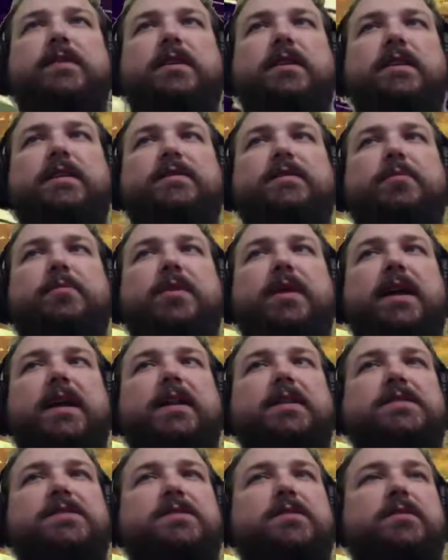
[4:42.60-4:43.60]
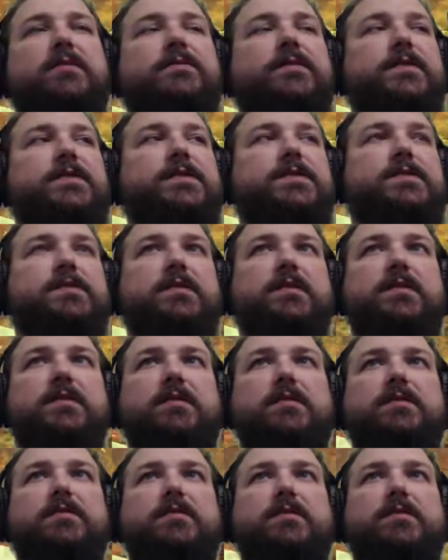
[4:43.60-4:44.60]
to leave the planet's surface to
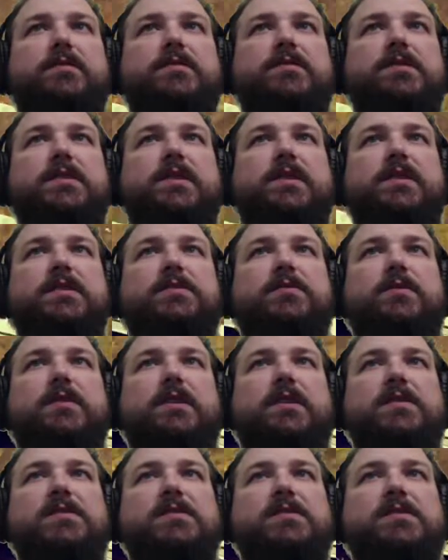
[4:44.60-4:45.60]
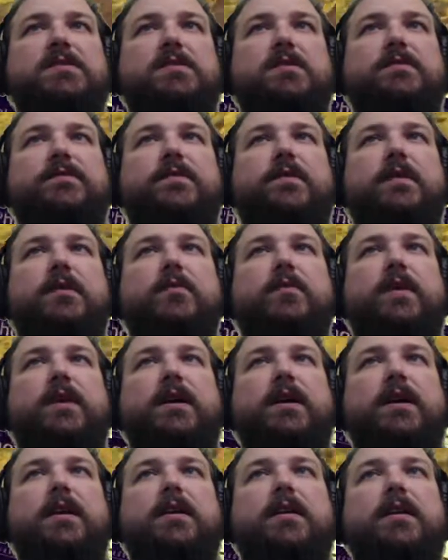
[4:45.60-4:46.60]
get to it because it's so far
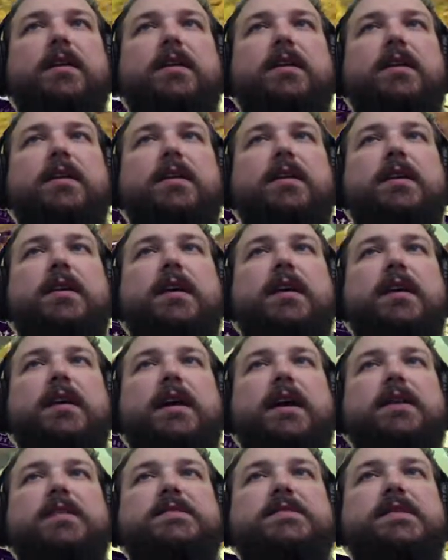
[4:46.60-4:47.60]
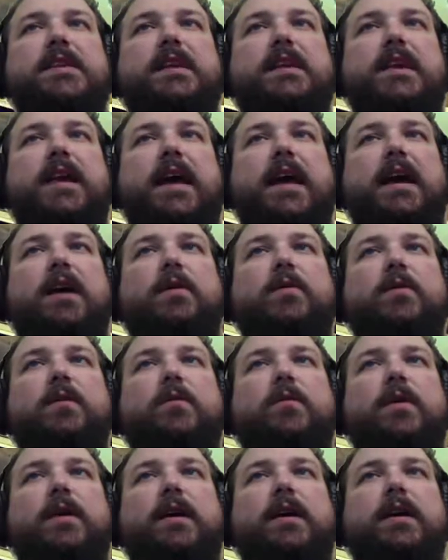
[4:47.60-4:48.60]
away. Yeah, it's like an hour
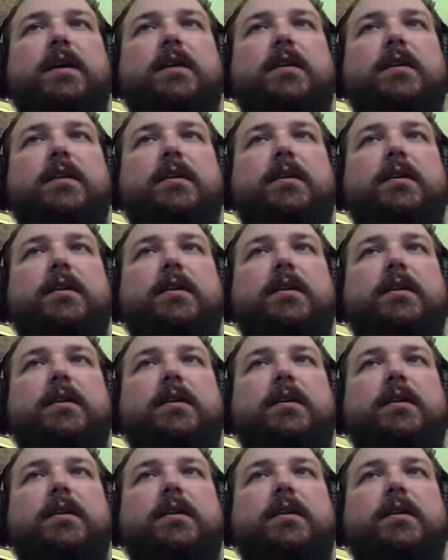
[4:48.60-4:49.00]
away.